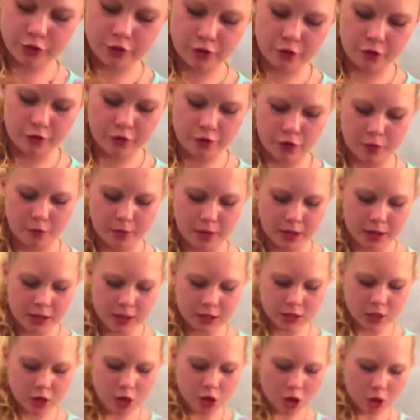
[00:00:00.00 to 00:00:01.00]
for a few
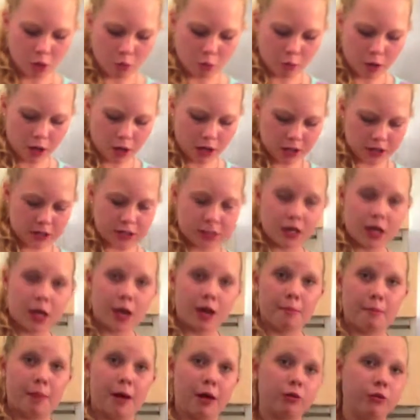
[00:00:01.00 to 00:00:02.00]
minutes whilst
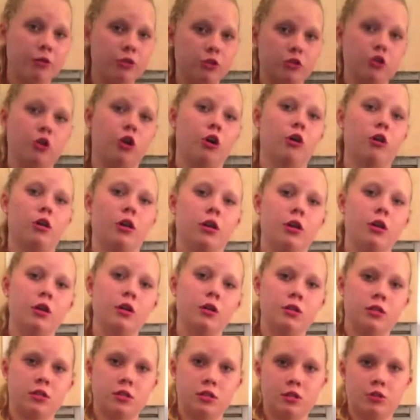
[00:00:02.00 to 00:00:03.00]
I melt the
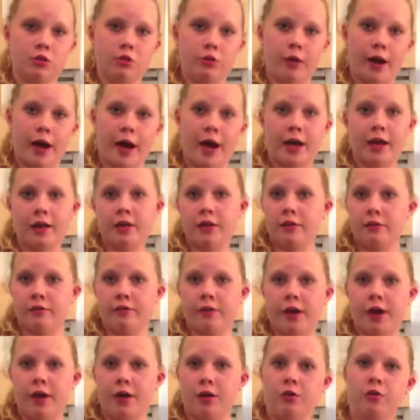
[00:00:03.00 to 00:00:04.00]
chocolate to add the
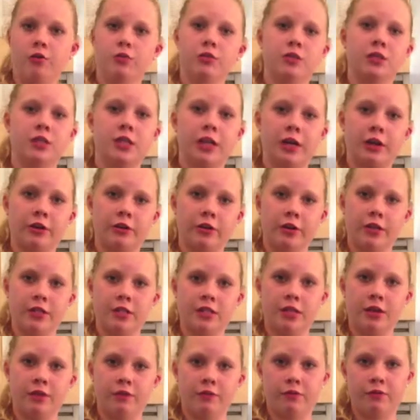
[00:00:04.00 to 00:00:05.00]
final
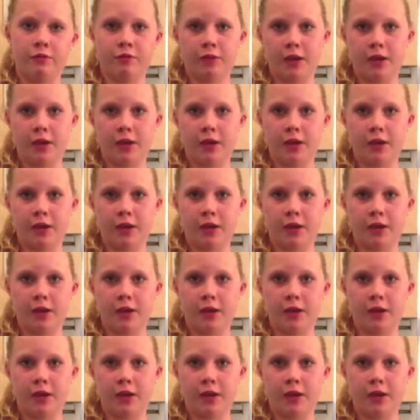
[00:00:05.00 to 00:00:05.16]
decorative